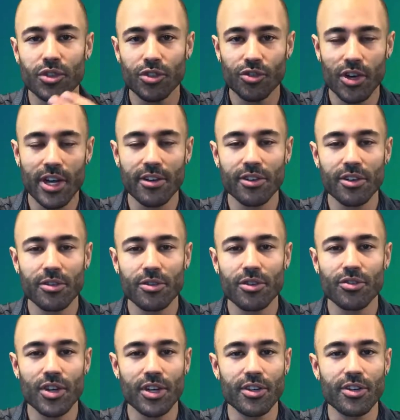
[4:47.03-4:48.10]
try to
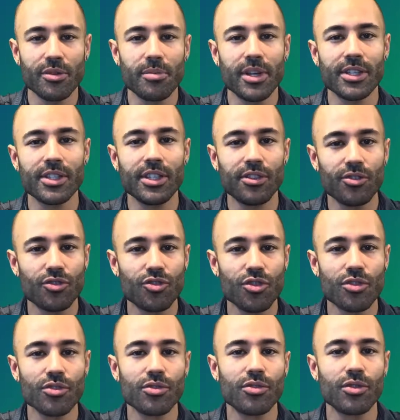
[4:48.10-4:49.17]
do your best to either
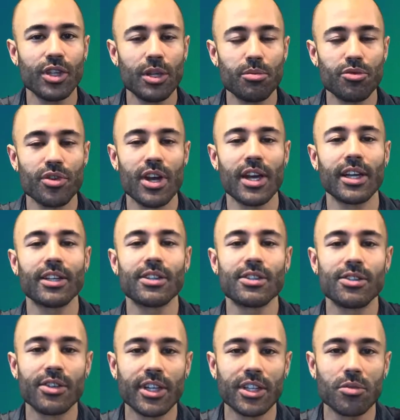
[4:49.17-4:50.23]
journal, keep track, and just
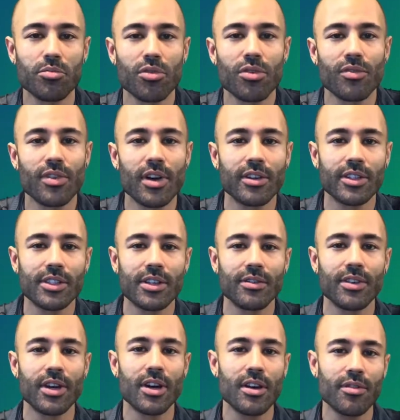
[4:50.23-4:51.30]
look at the profile itself
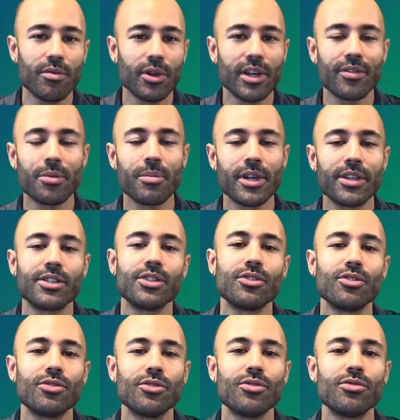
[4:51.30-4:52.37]
of whatever medicine
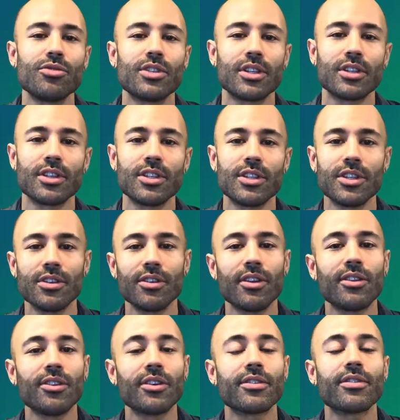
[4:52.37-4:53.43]
you used, and continue to
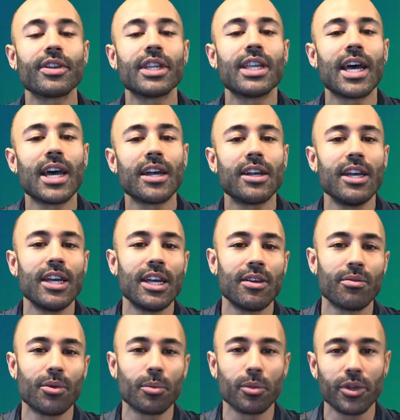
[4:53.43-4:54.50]
look for that
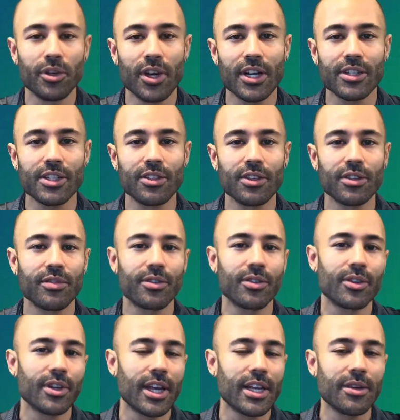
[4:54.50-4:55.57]
when you're actually looking
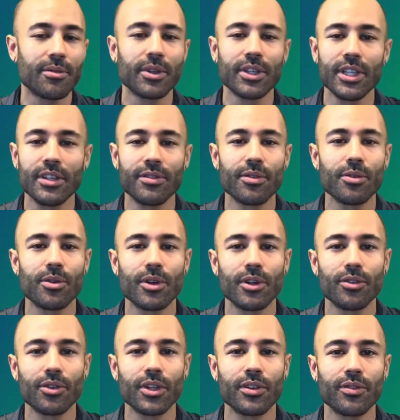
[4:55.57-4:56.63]
for any relief or
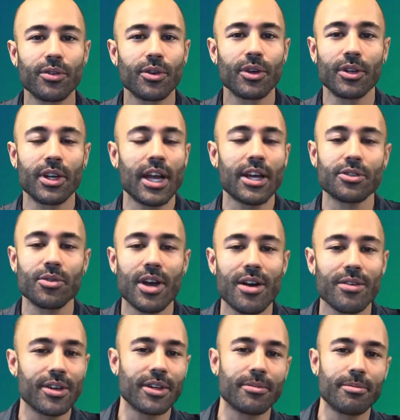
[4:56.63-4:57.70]
looking for an actual
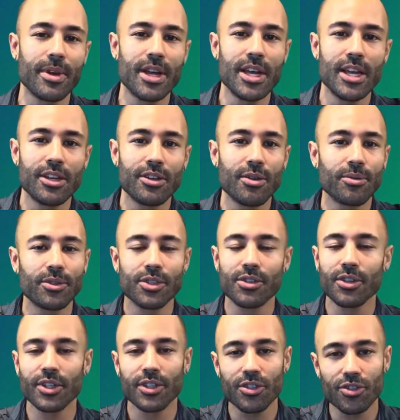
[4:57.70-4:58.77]
outcome. Don't just
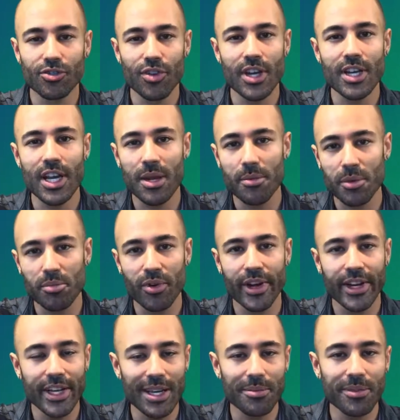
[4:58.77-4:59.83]
look at the strain name, the
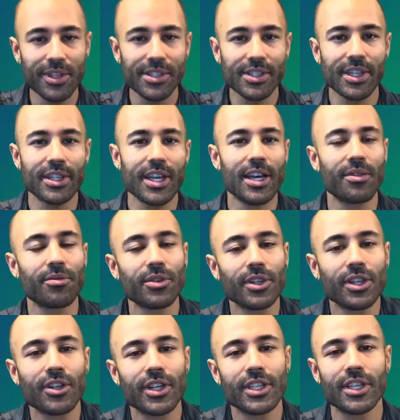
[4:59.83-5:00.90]
brand name, things like that.
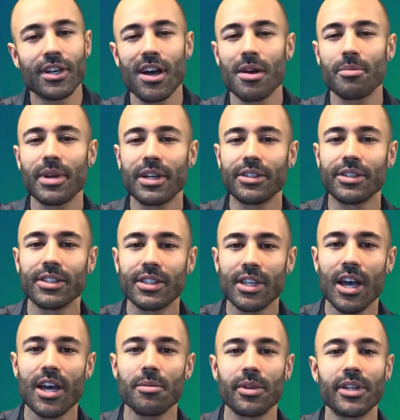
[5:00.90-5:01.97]
Really look at the compounds
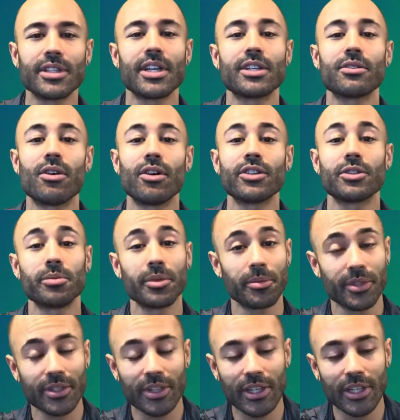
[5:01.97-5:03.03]
inside, because that's ultimately
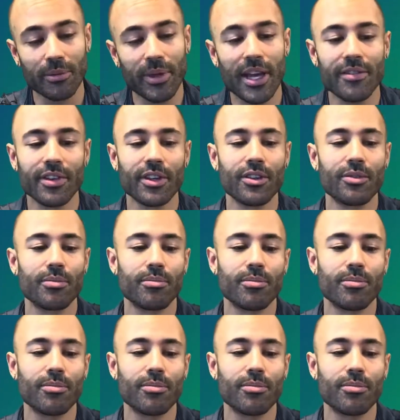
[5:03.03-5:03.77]
what's going to end up having